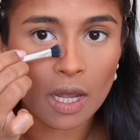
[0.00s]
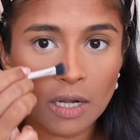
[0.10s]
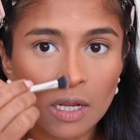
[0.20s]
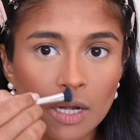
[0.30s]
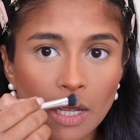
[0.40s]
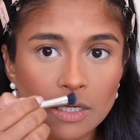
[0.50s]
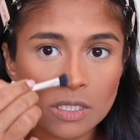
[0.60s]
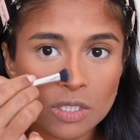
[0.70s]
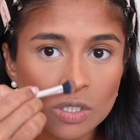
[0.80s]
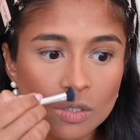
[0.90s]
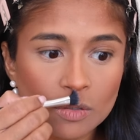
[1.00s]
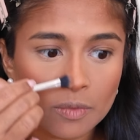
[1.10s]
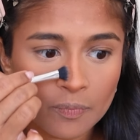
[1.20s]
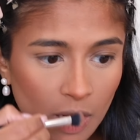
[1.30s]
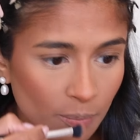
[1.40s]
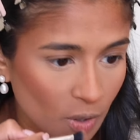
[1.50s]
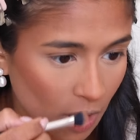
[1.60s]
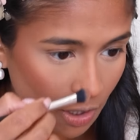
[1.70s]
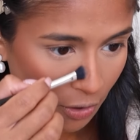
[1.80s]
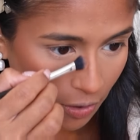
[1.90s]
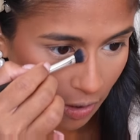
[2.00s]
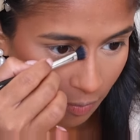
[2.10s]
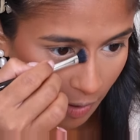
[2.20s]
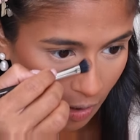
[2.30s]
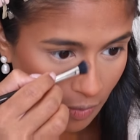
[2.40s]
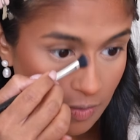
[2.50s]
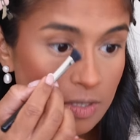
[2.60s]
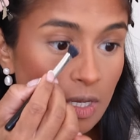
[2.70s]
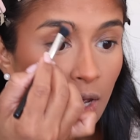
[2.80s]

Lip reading: and connect it to what I put underneath my nose.